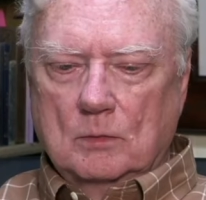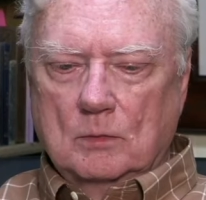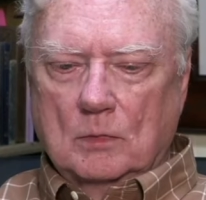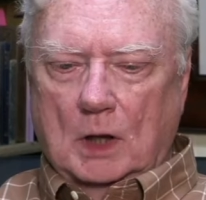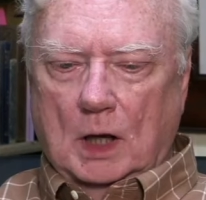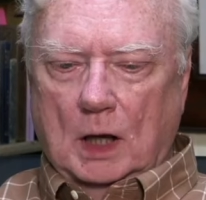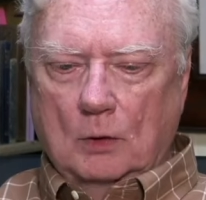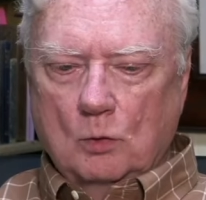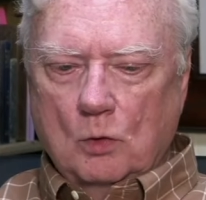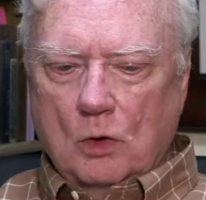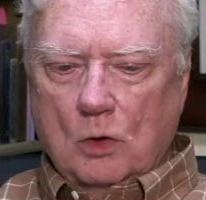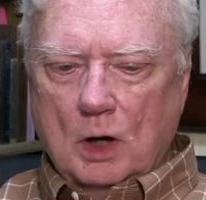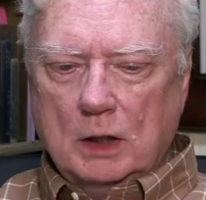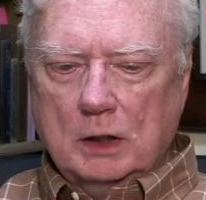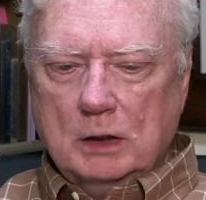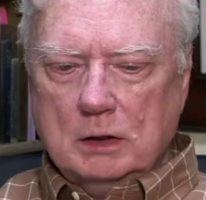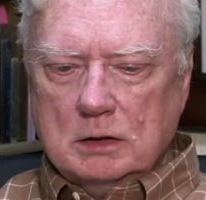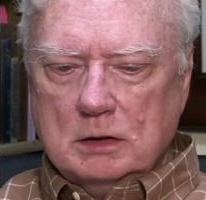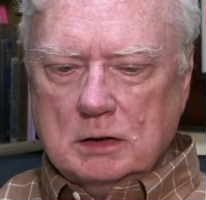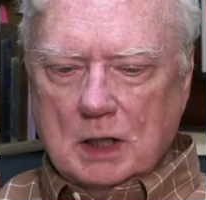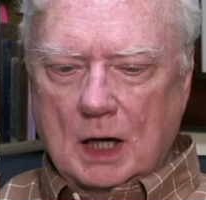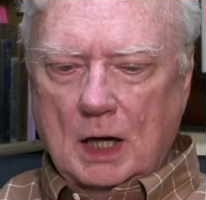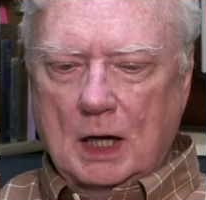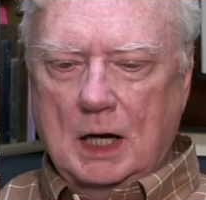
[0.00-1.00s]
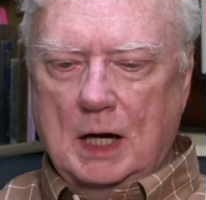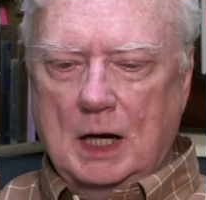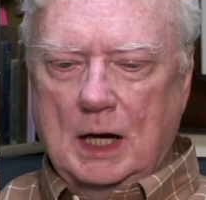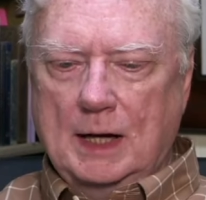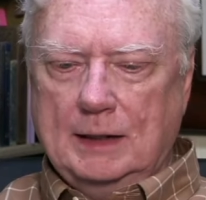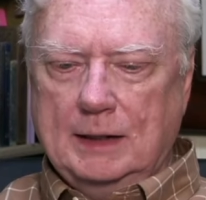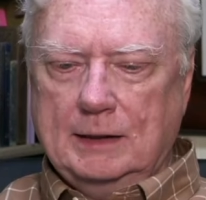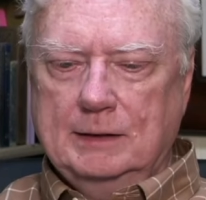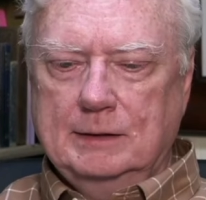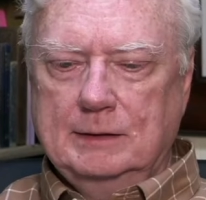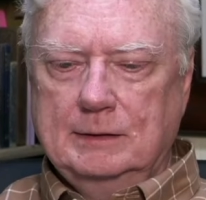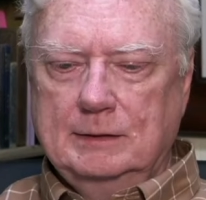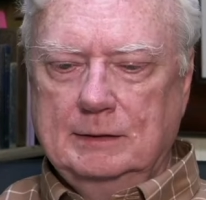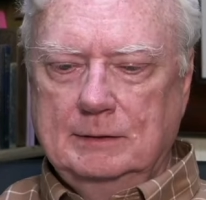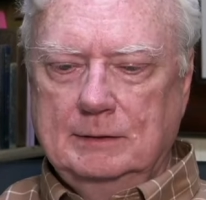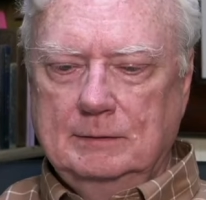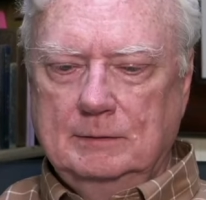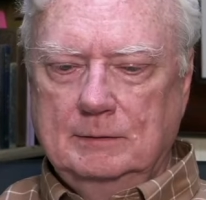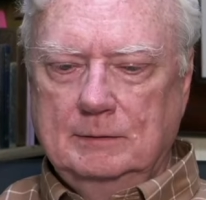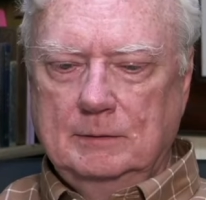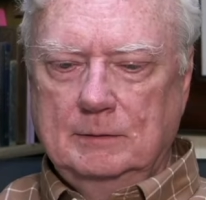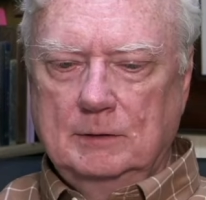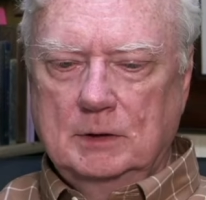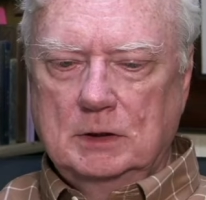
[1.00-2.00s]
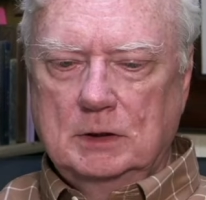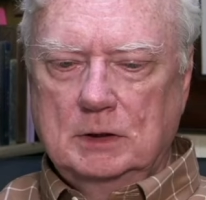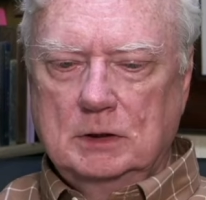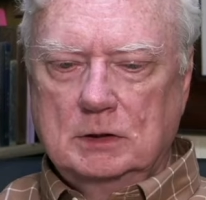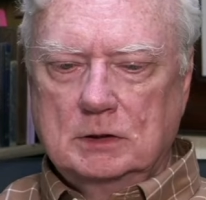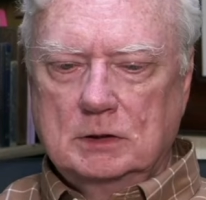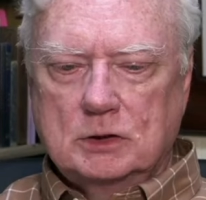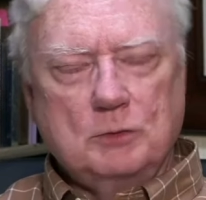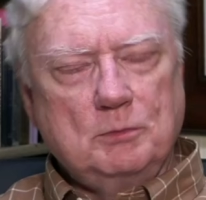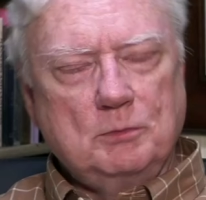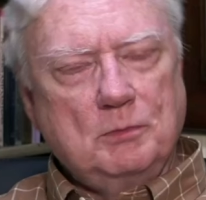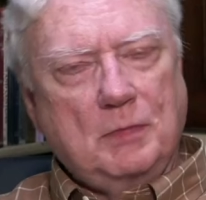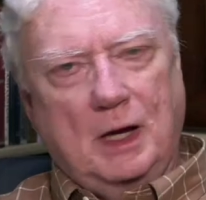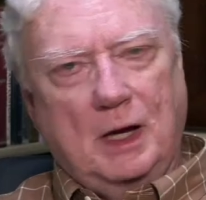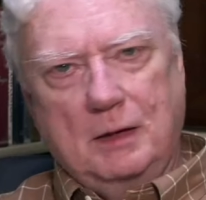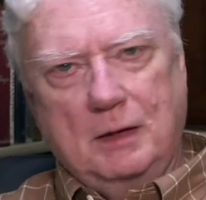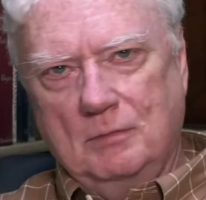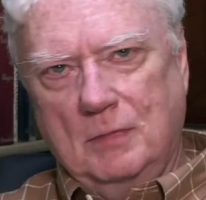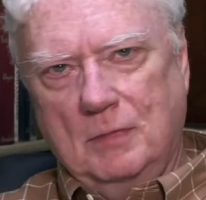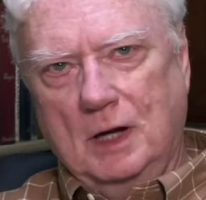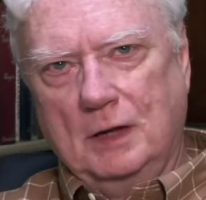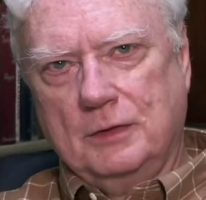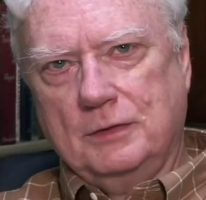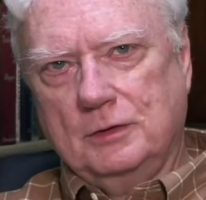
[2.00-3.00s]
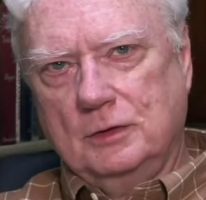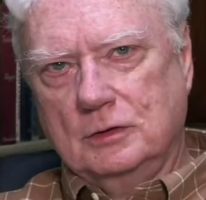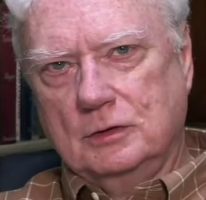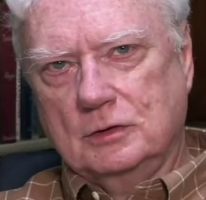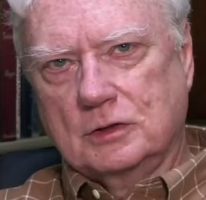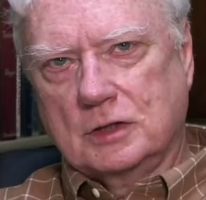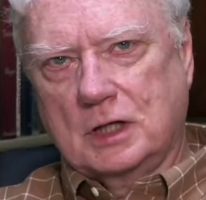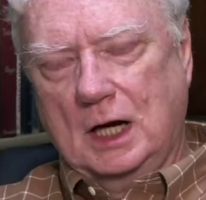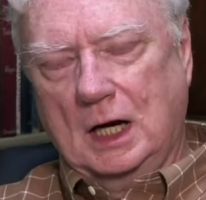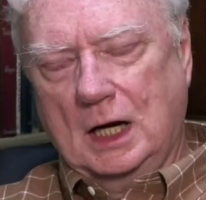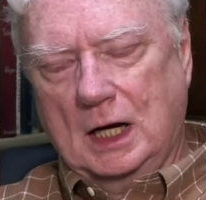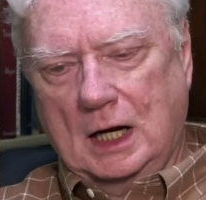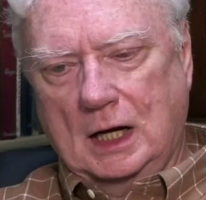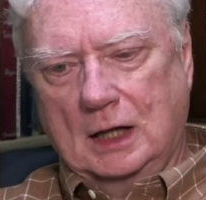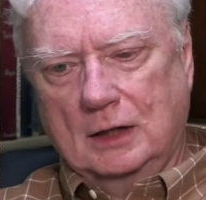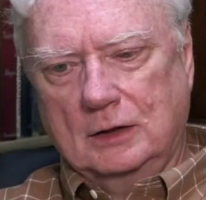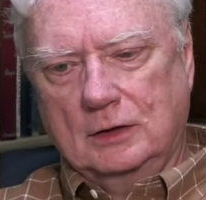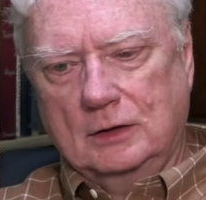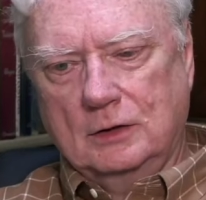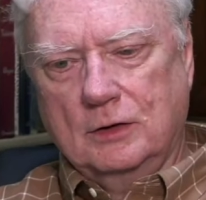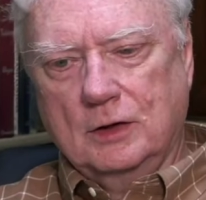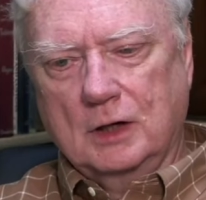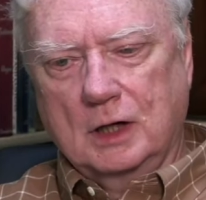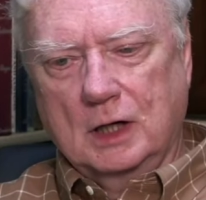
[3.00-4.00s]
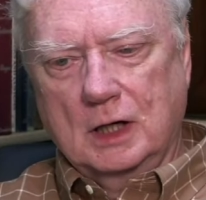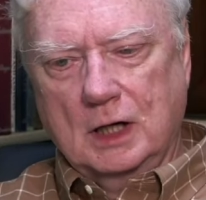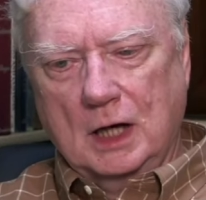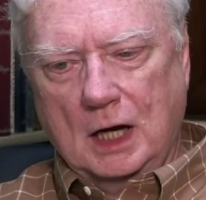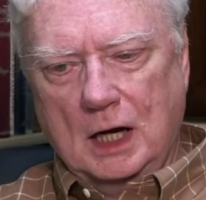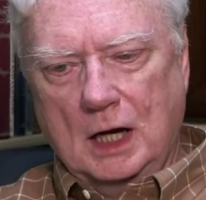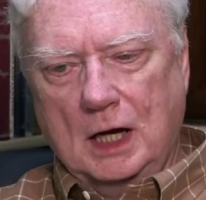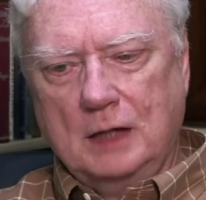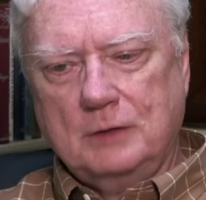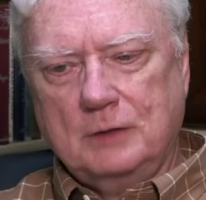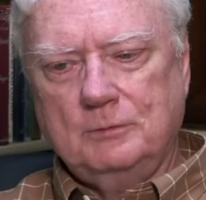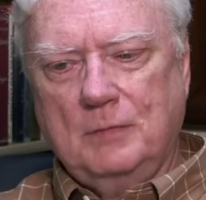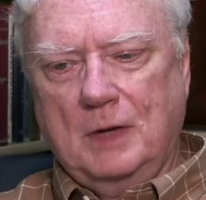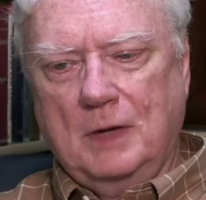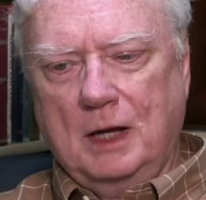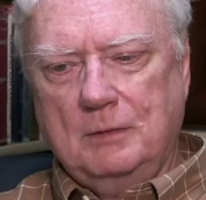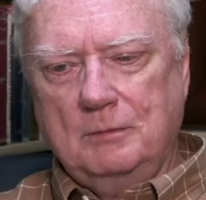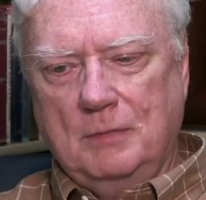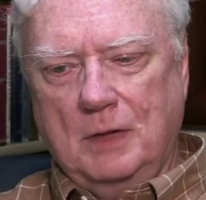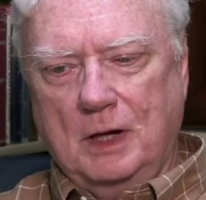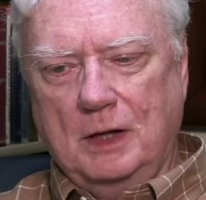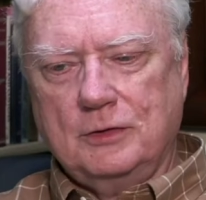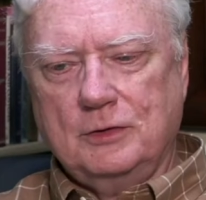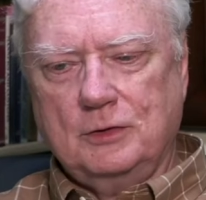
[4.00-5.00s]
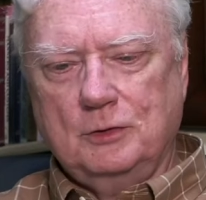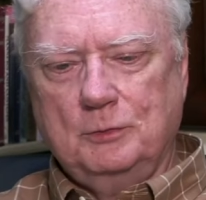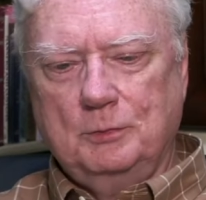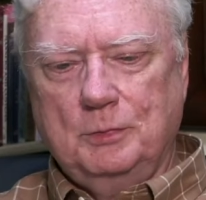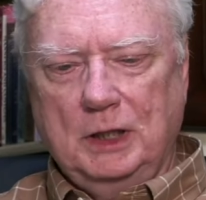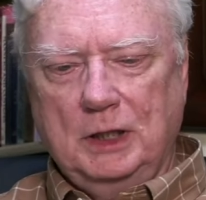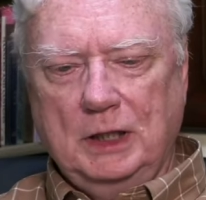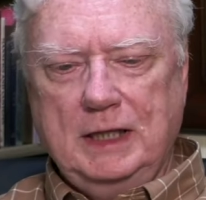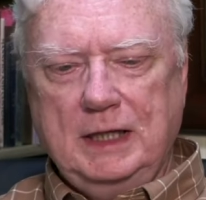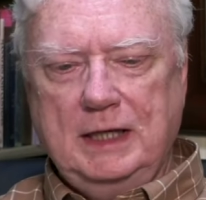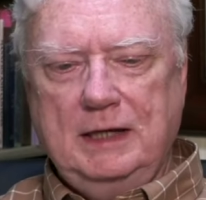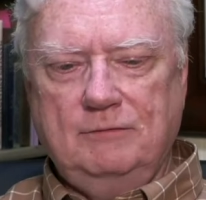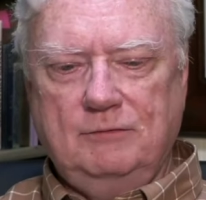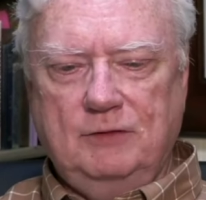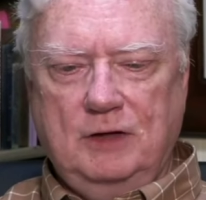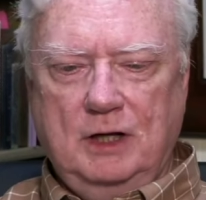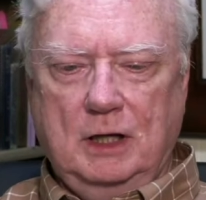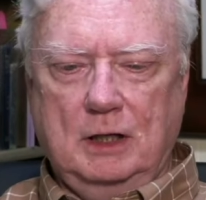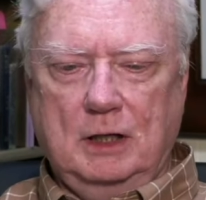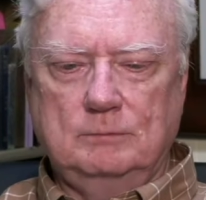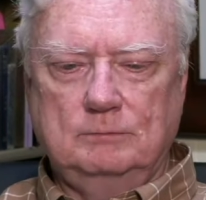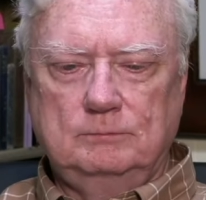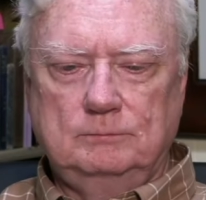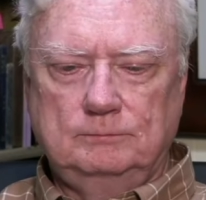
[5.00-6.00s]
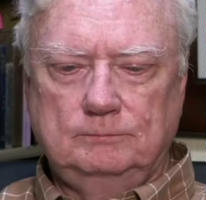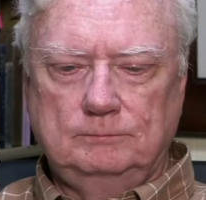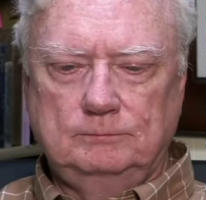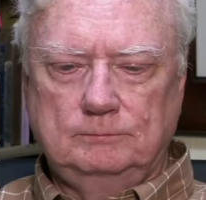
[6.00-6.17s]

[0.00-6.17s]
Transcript: I want to talk to my mother's God, the God my mother believed in.